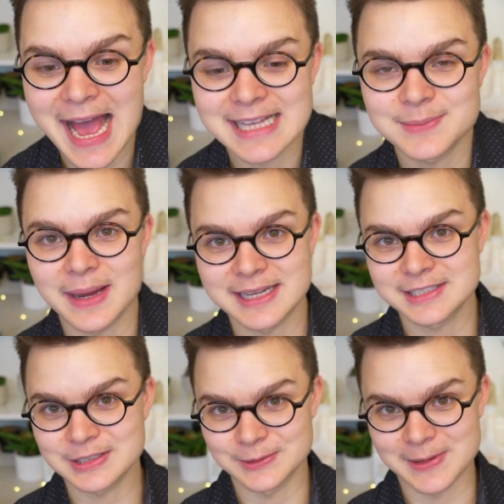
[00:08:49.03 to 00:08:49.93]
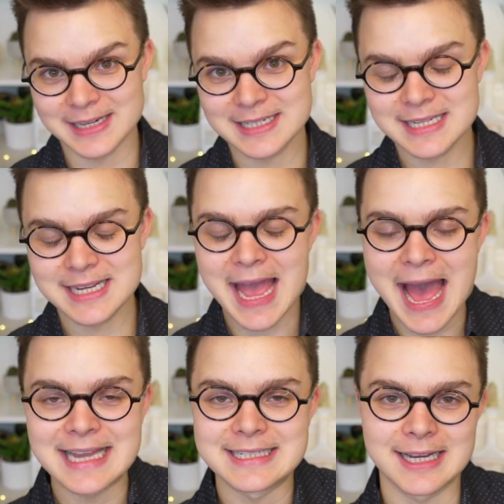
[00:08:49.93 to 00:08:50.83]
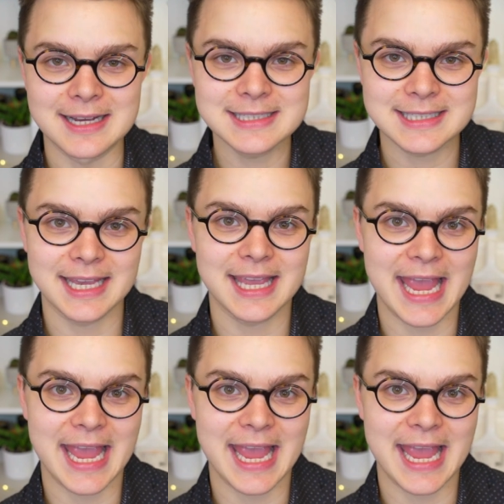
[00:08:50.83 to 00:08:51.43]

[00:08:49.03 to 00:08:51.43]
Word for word: as my Serenity at Dusk